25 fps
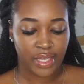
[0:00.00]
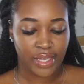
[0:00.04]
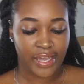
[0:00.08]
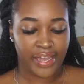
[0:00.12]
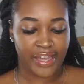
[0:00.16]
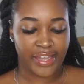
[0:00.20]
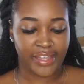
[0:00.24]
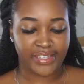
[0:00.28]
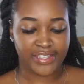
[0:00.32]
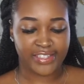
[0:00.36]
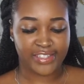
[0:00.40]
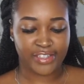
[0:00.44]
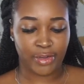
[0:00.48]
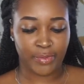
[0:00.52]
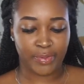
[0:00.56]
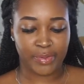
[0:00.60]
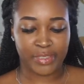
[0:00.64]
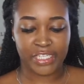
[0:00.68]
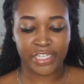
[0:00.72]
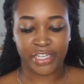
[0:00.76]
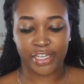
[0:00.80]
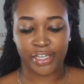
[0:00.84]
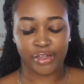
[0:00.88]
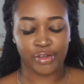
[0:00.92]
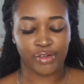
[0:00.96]
and it's no
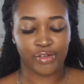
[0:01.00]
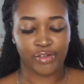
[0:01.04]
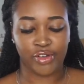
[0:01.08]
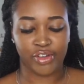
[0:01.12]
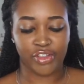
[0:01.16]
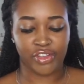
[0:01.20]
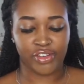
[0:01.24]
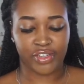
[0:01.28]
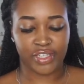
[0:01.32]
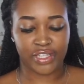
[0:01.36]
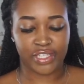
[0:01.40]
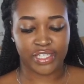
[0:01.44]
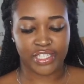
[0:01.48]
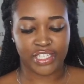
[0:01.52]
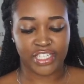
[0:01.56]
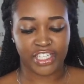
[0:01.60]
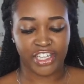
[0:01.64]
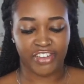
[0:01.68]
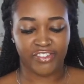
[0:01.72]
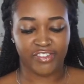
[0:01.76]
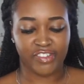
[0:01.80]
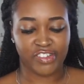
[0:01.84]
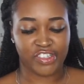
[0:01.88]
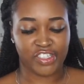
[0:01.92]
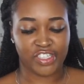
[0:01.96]
particular order in this
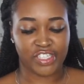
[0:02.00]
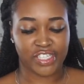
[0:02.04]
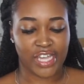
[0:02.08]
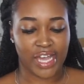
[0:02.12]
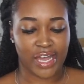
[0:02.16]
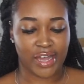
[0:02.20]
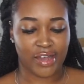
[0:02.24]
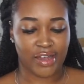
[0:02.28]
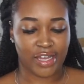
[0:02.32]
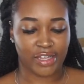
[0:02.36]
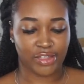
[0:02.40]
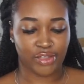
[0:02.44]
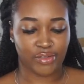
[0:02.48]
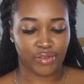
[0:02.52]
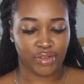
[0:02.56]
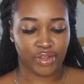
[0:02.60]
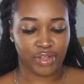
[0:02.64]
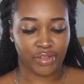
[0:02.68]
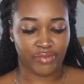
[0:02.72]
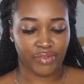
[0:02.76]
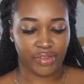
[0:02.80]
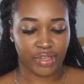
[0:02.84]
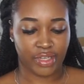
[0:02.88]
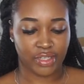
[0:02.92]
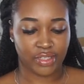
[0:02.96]
stuff, it's just how I thought
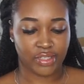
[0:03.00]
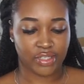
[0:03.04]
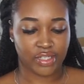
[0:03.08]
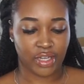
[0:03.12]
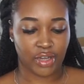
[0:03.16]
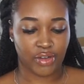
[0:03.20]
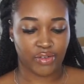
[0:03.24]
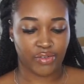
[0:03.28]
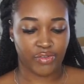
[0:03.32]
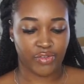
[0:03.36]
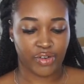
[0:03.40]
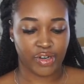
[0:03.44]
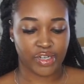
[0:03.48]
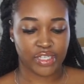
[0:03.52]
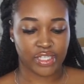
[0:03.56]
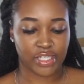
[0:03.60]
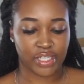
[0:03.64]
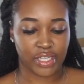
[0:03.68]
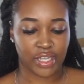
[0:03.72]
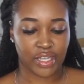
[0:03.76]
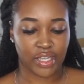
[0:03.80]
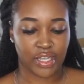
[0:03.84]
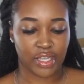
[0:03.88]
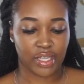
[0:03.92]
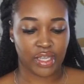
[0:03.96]
of it. So first
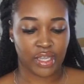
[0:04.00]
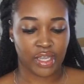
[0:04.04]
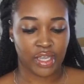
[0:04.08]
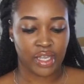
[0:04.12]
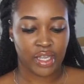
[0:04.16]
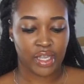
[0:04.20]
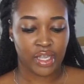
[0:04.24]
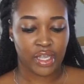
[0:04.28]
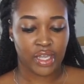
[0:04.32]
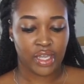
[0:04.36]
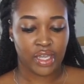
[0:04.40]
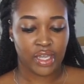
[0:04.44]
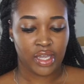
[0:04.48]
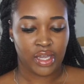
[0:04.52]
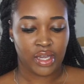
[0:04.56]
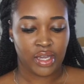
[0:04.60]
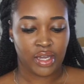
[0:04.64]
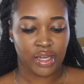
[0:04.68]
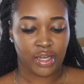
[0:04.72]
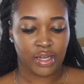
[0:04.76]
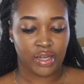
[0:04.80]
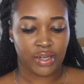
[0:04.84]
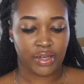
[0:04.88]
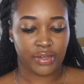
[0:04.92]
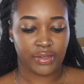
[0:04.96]
thing,
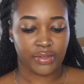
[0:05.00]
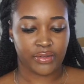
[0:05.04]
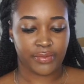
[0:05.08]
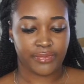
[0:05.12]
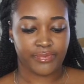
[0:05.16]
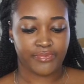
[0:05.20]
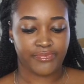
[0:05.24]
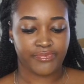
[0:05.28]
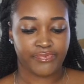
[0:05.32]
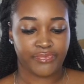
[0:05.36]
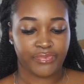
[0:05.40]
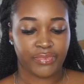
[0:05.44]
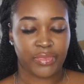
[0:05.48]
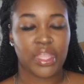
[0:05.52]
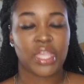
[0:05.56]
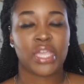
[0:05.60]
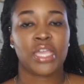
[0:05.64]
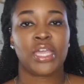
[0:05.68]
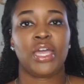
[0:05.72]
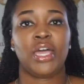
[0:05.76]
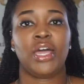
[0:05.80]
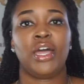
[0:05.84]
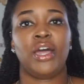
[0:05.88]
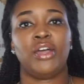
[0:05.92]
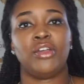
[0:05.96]

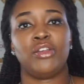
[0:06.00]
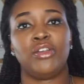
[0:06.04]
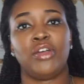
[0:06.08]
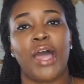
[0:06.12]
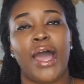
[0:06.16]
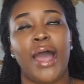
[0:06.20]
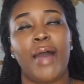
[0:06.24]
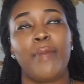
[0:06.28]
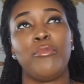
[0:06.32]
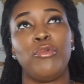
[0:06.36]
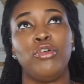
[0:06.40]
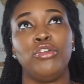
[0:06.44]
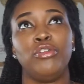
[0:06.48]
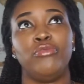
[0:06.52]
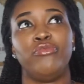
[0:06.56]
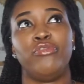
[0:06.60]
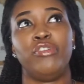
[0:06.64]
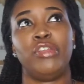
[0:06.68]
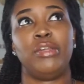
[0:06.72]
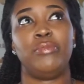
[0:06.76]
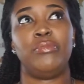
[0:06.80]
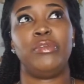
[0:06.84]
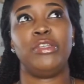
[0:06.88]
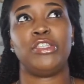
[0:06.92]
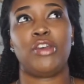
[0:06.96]
I'm gonna
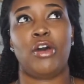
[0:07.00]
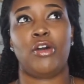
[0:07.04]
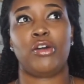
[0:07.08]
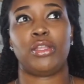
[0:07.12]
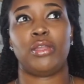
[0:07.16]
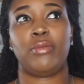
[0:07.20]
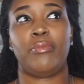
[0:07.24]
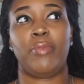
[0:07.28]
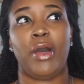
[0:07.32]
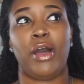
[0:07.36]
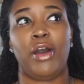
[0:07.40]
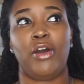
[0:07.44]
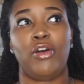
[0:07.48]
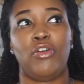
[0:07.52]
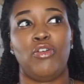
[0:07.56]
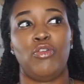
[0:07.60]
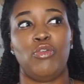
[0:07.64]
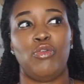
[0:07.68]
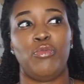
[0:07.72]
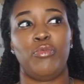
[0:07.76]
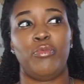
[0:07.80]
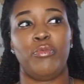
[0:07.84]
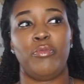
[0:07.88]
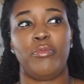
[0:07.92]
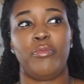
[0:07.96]
really be talking
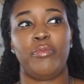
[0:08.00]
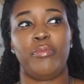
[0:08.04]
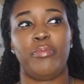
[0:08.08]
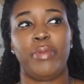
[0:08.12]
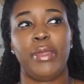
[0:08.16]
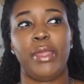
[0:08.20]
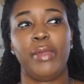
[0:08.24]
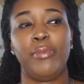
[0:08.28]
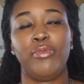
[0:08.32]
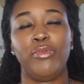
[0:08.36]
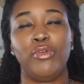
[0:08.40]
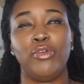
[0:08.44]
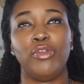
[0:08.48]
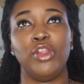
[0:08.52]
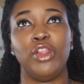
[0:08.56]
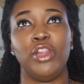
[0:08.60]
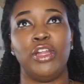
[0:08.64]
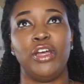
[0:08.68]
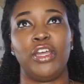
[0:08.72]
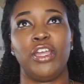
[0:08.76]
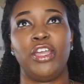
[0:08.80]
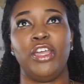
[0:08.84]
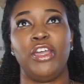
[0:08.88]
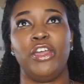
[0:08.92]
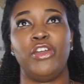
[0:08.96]
about people
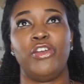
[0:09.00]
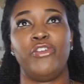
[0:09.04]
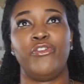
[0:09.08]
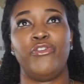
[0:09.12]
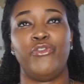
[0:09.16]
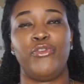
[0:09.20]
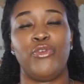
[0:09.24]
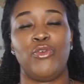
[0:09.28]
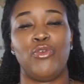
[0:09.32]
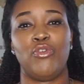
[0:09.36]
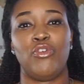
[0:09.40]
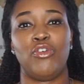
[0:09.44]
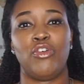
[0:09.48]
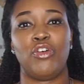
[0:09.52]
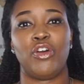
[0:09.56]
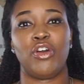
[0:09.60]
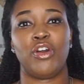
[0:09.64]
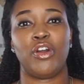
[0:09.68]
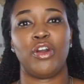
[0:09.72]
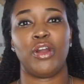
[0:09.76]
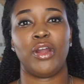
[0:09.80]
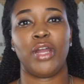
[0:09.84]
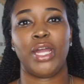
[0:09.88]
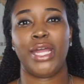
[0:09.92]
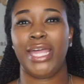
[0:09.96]
looking
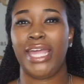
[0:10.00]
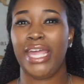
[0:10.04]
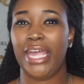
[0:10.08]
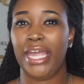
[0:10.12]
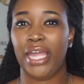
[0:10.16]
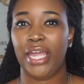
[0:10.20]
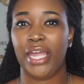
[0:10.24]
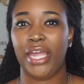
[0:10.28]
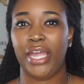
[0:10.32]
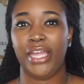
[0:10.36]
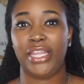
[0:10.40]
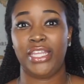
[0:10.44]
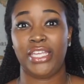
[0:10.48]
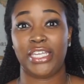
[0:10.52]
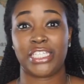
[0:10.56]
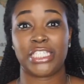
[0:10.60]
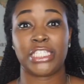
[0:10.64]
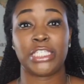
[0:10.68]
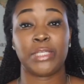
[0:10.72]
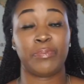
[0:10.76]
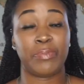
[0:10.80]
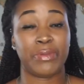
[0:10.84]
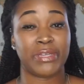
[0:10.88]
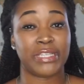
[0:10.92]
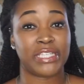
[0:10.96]
for
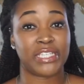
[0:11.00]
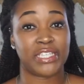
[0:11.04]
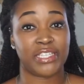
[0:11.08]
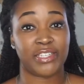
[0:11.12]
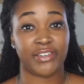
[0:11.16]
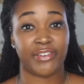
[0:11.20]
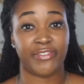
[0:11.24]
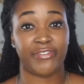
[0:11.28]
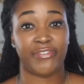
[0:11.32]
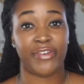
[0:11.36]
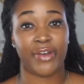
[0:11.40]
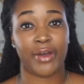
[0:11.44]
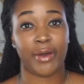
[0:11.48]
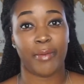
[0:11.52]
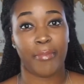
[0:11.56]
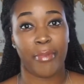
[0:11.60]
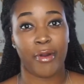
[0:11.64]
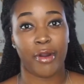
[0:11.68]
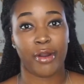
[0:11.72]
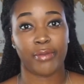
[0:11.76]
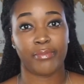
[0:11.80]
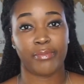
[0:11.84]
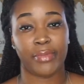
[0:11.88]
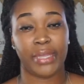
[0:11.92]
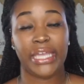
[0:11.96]
inexpensive
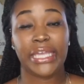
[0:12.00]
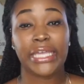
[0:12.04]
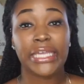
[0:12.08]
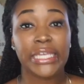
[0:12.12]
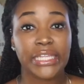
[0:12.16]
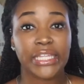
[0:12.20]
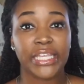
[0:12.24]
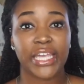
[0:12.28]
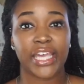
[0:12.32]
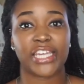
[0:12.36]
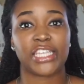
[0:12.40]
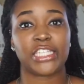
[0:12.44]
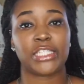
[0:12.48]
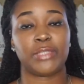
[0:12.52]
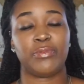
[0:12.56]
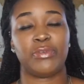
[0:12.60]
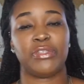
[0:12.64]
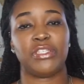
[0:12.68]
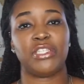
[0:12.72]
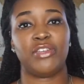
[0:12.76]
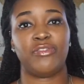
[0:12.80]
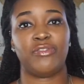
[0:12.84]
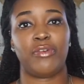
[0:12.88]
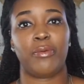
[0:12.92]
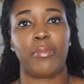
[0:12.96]

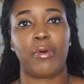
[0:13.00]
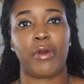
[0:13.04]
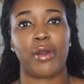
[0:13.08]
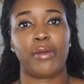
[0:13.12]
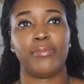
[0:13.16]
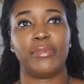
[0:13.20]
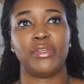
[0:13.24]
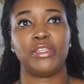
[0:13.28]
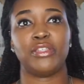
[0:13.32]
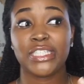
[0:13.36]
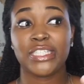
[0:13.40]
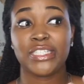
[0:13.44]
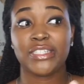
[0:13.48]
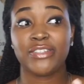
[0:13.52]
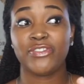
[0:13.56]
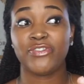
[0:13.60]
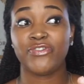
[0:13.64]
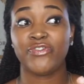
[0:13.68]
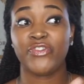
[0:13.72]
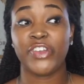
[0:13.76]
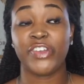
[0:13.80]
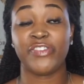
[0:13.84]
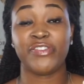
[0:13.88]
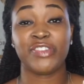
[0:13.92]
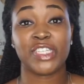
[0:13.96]
apartments,
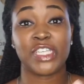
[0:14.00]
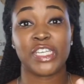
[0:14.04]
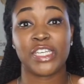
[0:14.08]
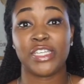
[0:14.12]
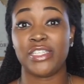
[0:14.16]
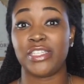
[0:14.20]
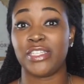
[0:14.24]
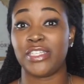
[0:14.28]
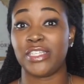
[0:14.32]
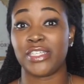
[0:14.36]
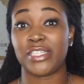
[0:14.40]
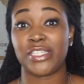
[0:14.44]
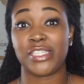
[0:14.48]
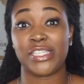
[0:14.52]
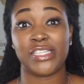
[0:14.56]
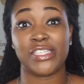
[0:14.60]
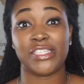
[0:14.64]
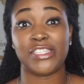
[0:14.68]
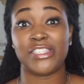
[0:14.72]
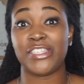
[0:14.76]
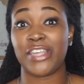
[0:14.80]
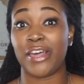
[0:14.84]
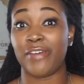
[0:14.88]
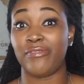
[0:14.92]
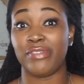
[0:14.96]
15, 16,
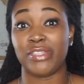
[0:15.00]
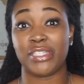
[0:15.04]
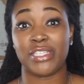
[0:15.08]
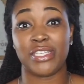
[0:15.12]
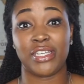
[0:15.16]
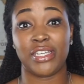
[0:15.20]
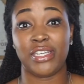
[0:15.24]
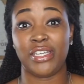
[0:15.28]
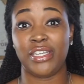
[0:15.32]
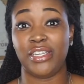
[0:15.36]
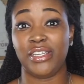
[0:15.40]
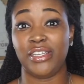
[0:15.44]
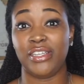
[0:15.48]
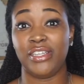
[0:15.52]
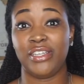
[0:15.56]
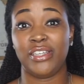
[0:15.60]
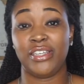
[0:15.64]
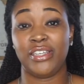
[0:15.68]
17